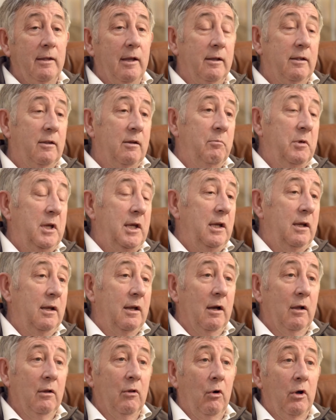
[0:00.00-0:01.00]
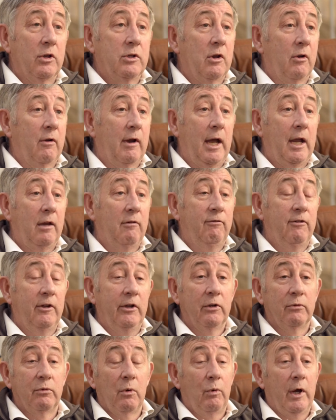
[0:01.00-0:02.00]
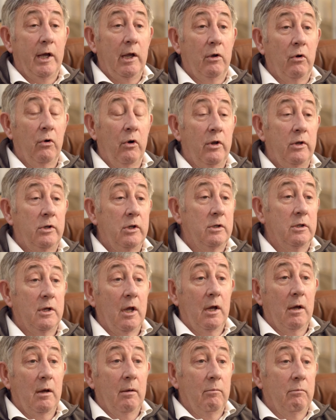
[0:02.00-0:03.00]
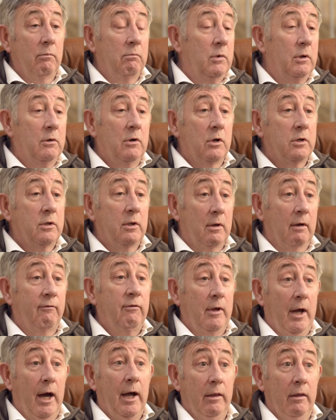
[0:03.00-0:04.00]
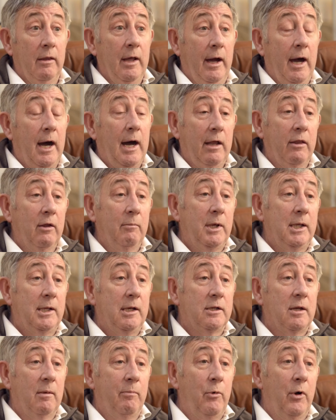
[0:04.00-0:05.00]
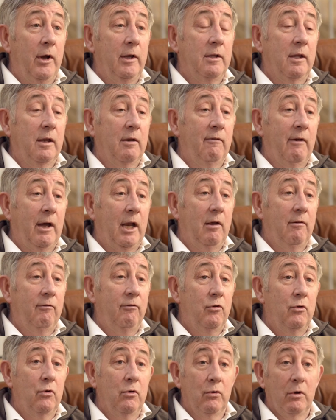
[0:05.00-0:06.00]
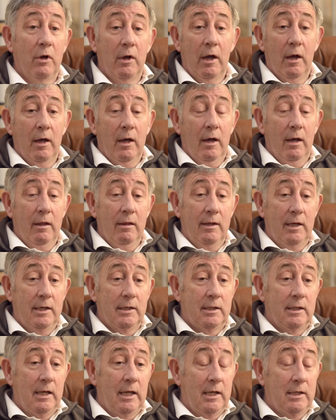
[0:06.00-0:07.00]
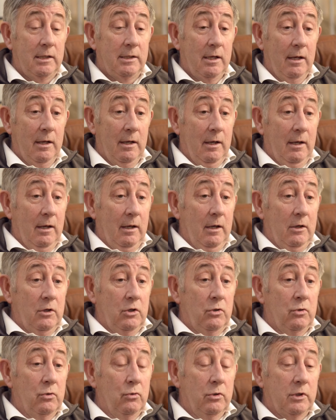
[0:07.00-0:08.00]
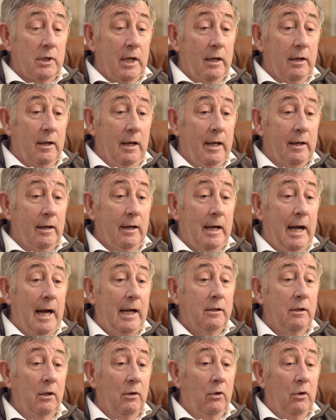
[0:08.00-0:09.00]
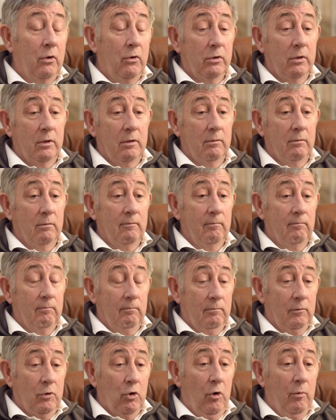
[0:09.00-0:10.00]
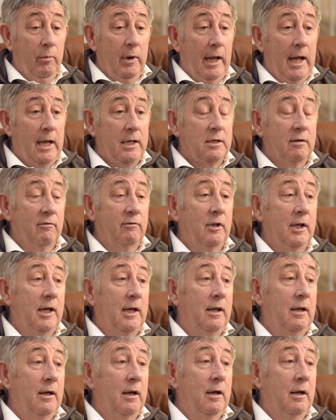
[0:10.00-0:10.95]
there to be lots of red fields with white cottages, because if they'll be disappointed. There's very few. These days, shows are catalogued comprehensively,